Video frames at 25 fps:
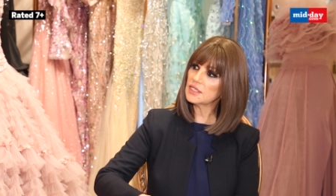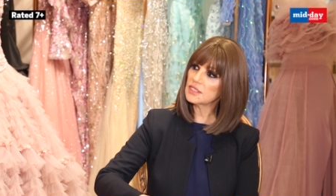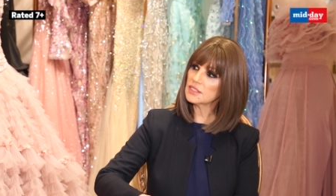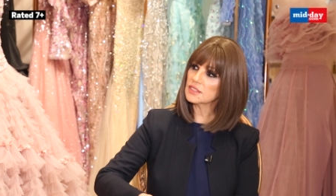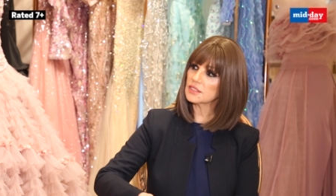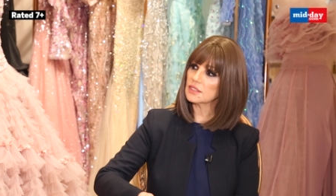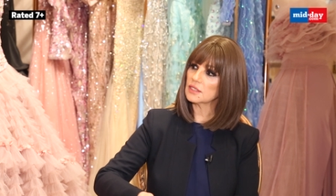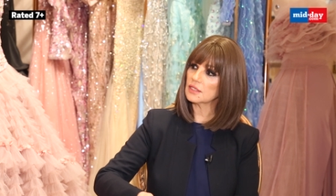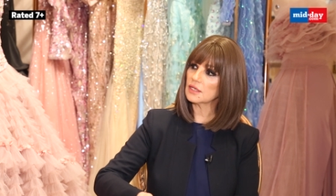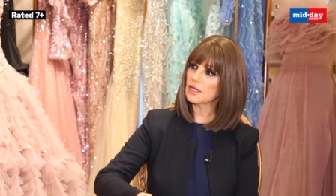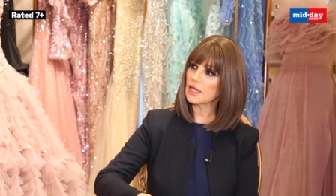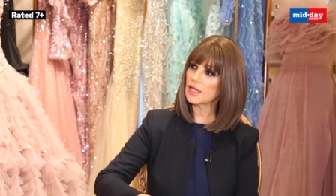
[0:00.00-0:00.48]

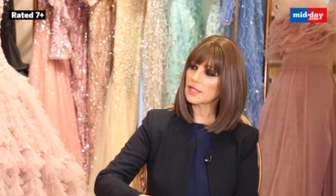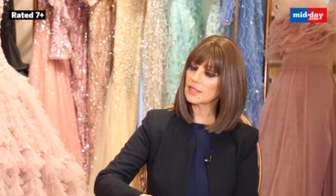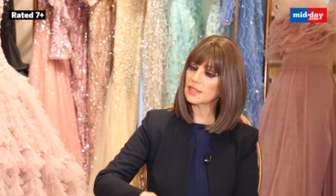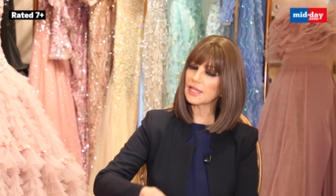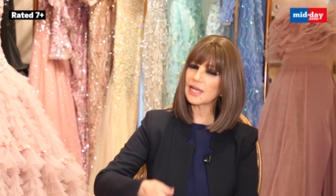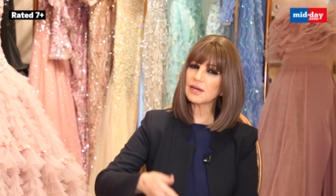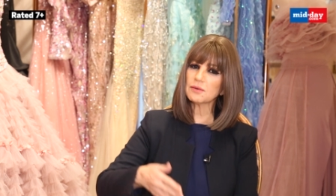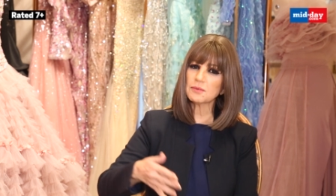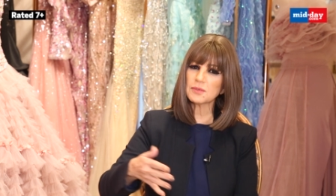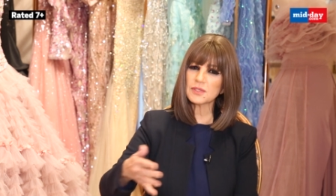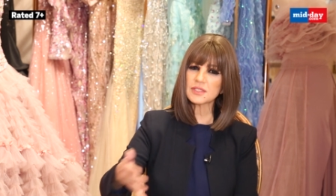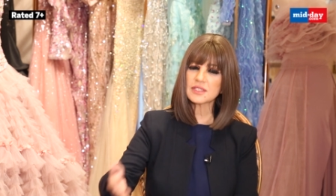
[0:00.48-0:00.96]
is in and
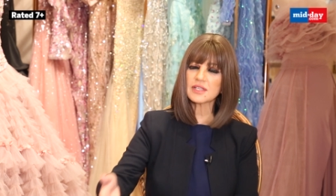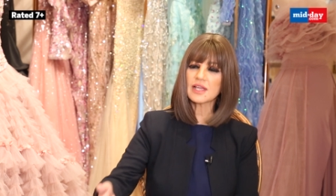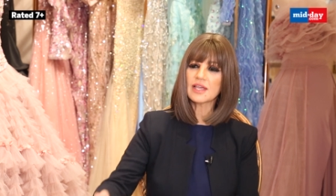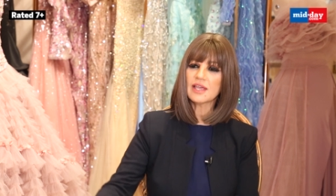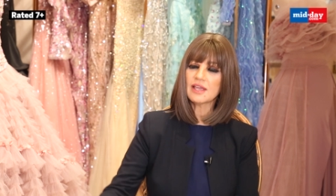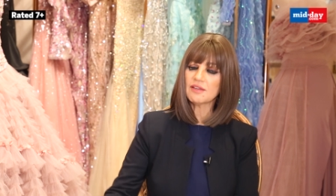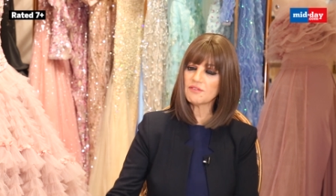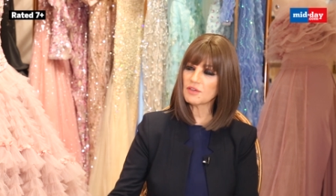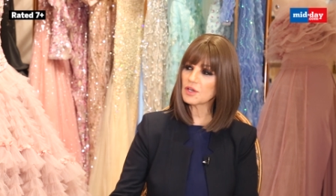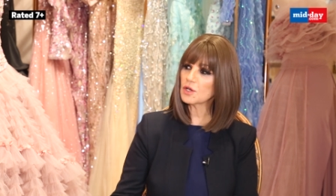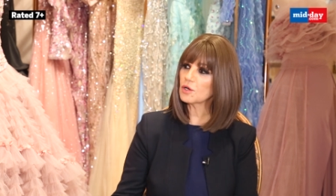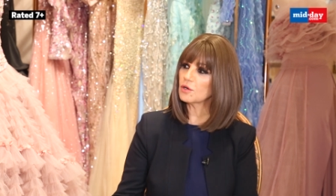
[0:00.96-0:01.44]
that was a
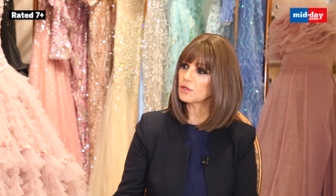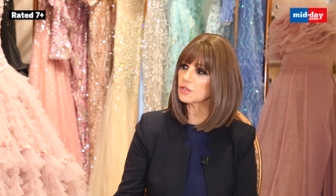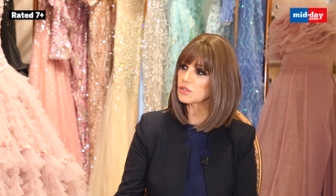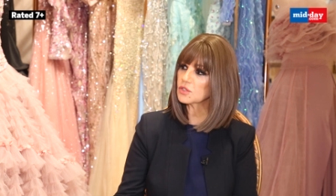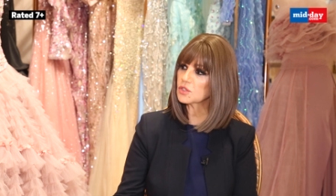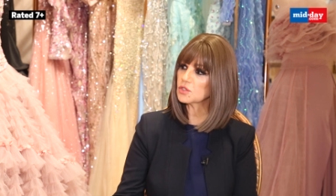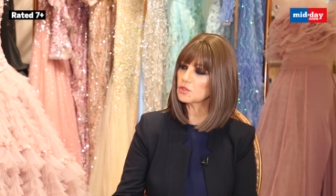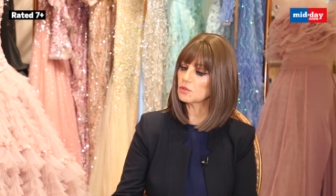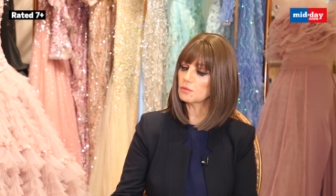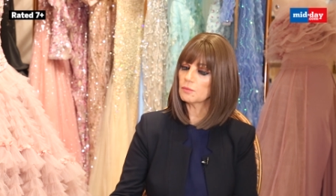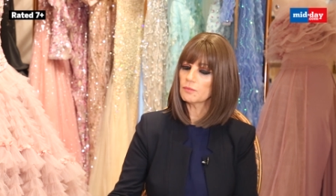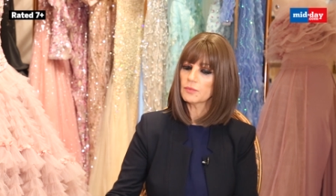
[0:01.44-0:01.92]
heavy
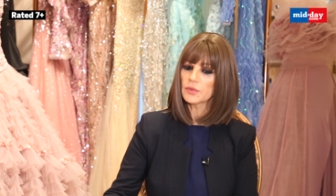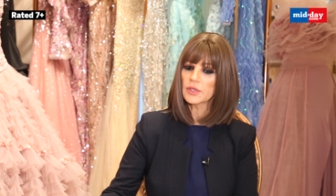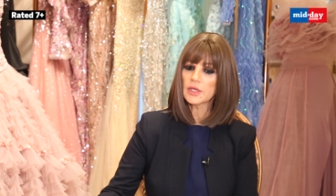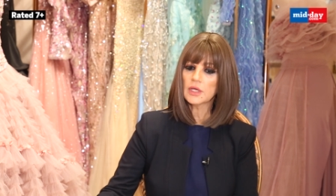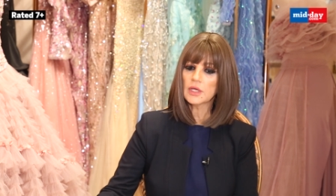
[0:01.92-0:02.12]
costume